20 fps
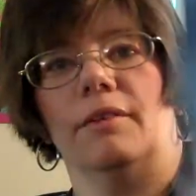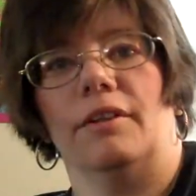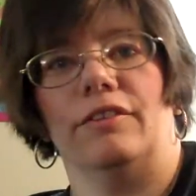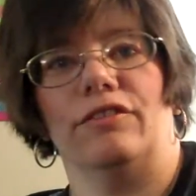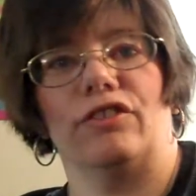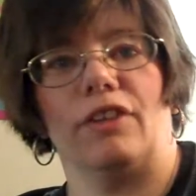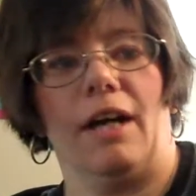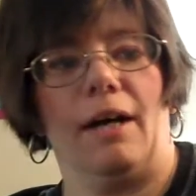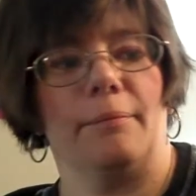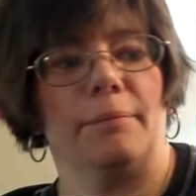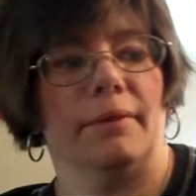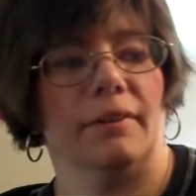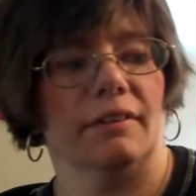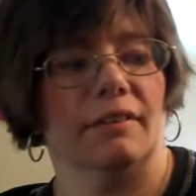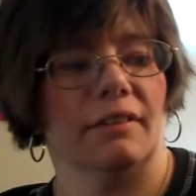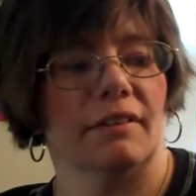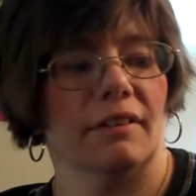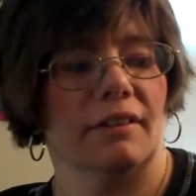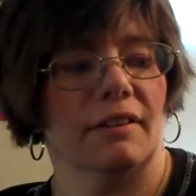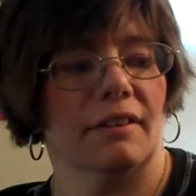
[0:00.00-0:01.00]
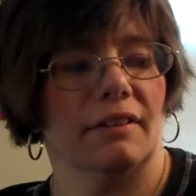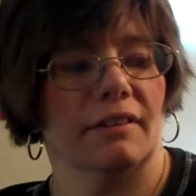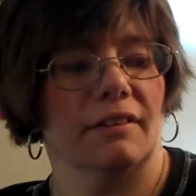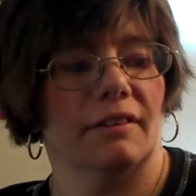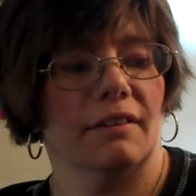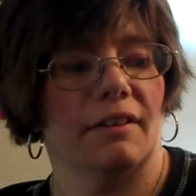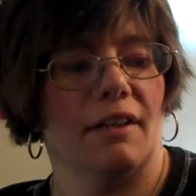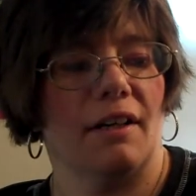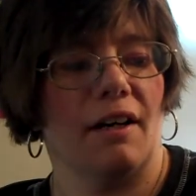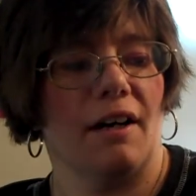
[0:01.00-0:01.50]
Went shopping
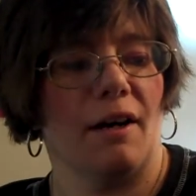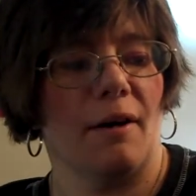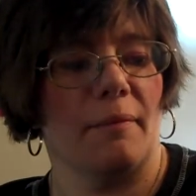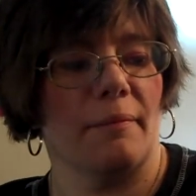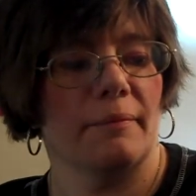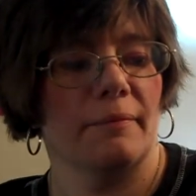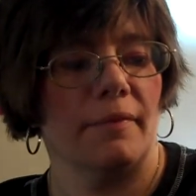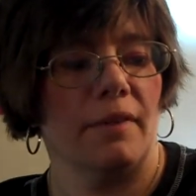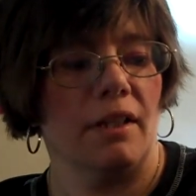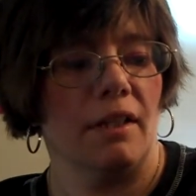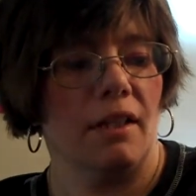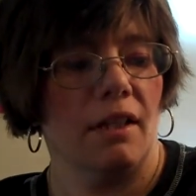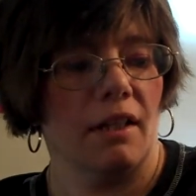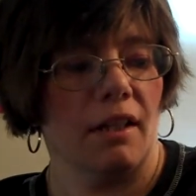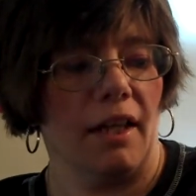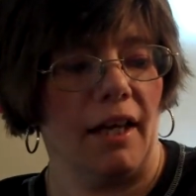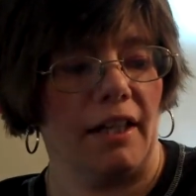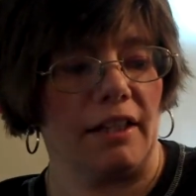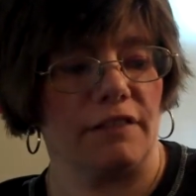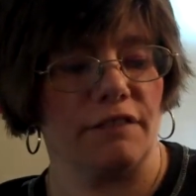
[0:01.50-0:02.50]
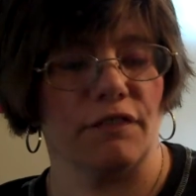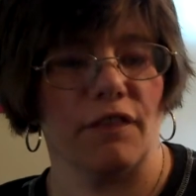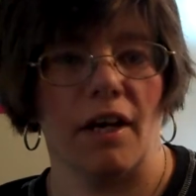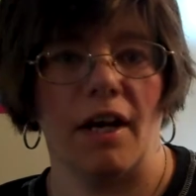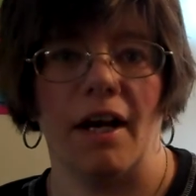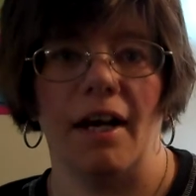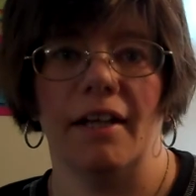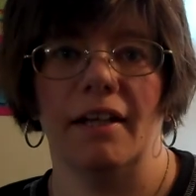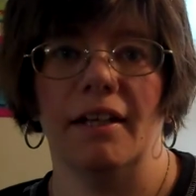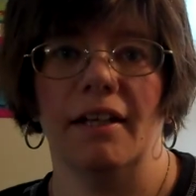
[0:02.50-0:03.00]
um, last
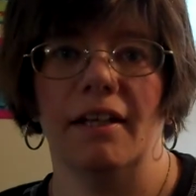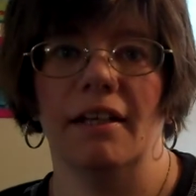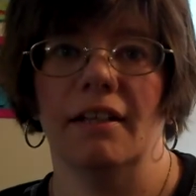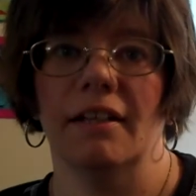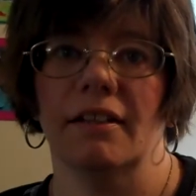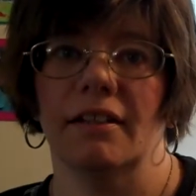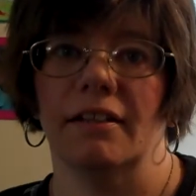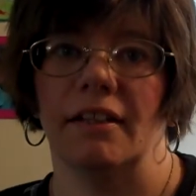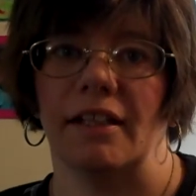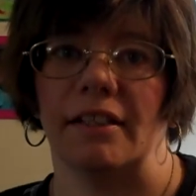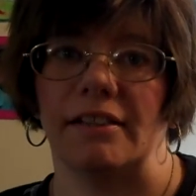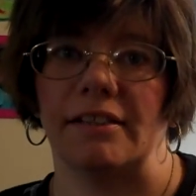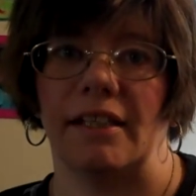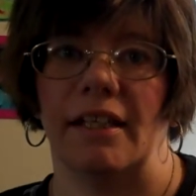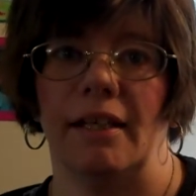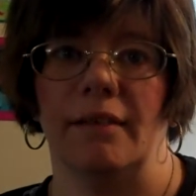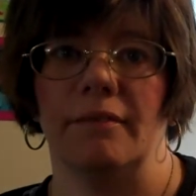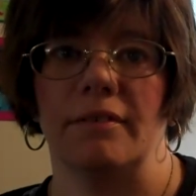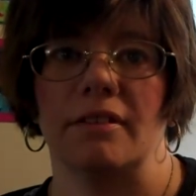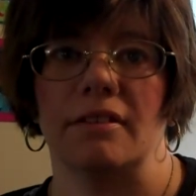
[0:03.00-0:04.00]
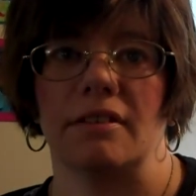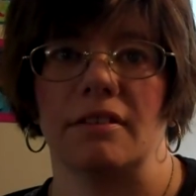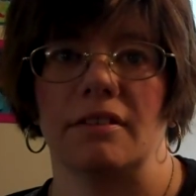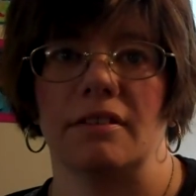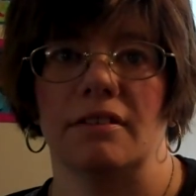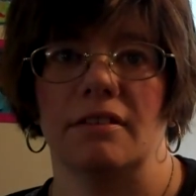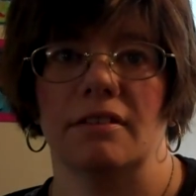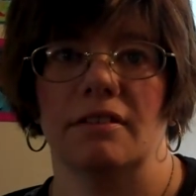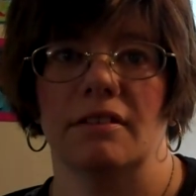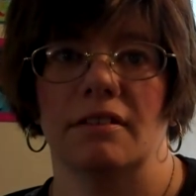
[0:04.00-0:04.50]
Friday and I saved it.
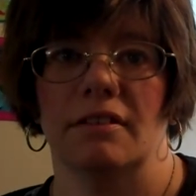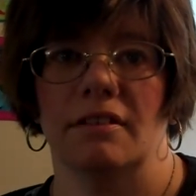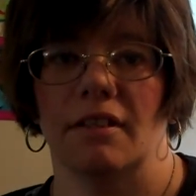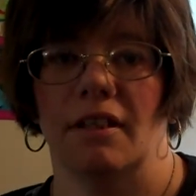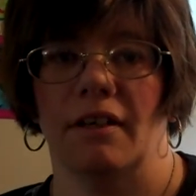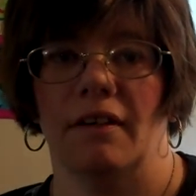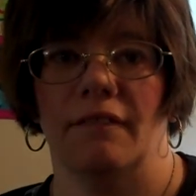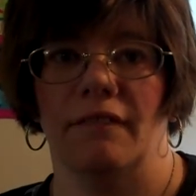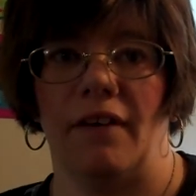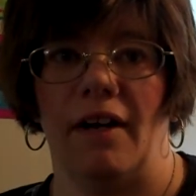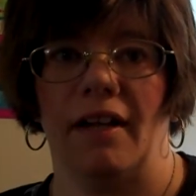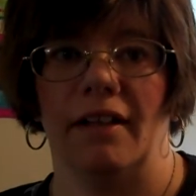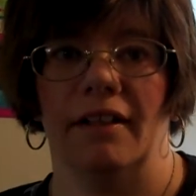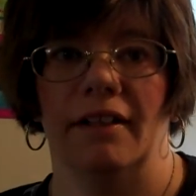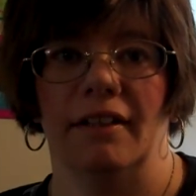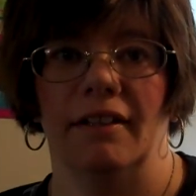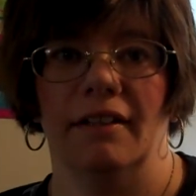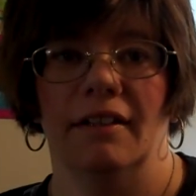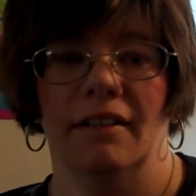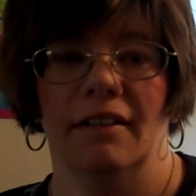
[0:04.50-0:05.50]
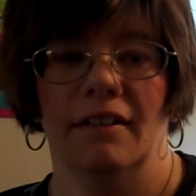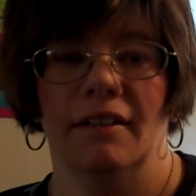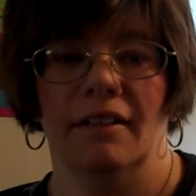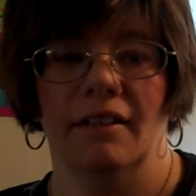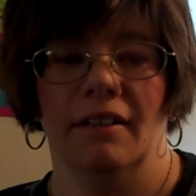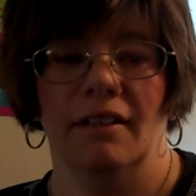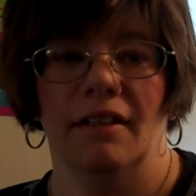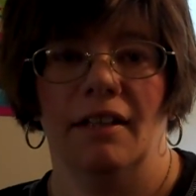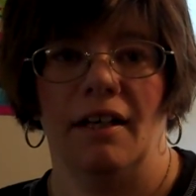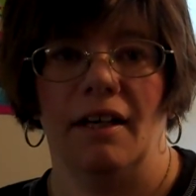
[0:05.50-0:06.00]
Now finally
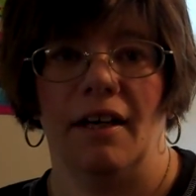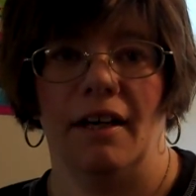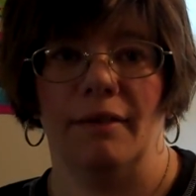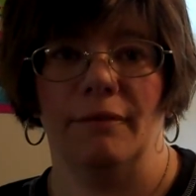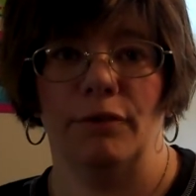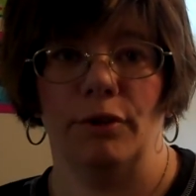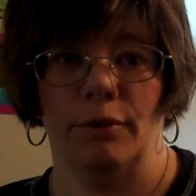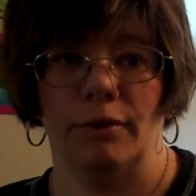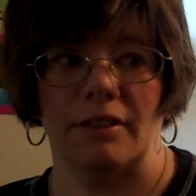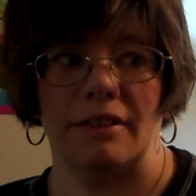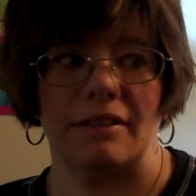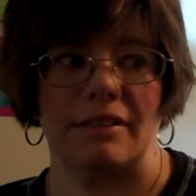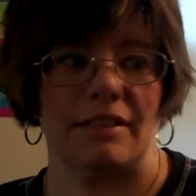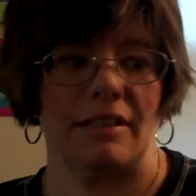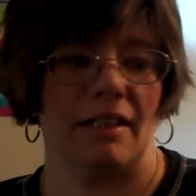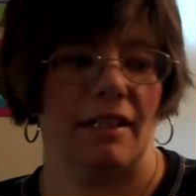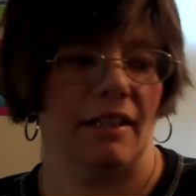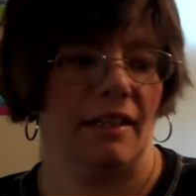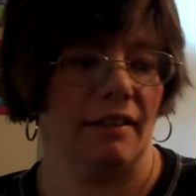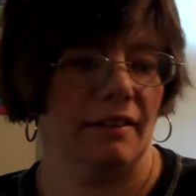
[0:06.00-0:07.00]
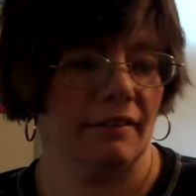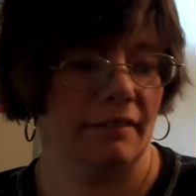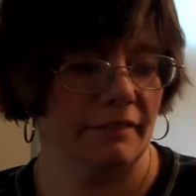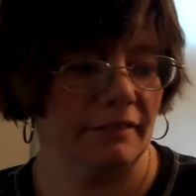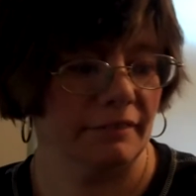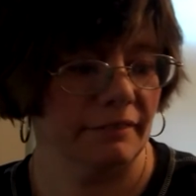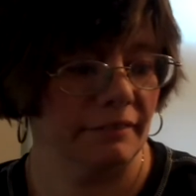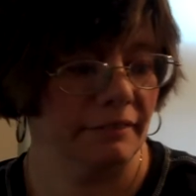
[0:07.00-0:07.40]
I'm doing it today.